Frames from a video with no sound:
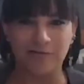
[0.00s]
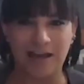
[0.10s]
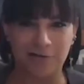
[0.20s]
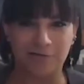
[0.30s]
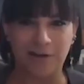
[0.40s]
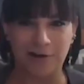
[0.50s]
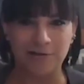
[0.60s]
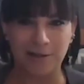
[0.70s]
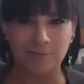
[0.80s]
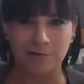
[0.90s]
at our
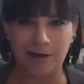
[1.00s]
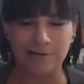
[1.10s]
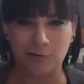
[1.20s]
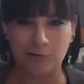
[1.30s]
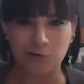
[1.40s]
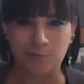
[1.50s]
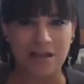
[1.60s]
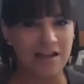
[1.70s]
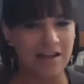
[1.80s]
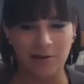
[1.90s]
fingertips, right, in social
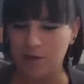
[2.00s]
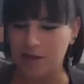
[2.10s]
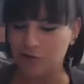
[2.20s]
media, that we can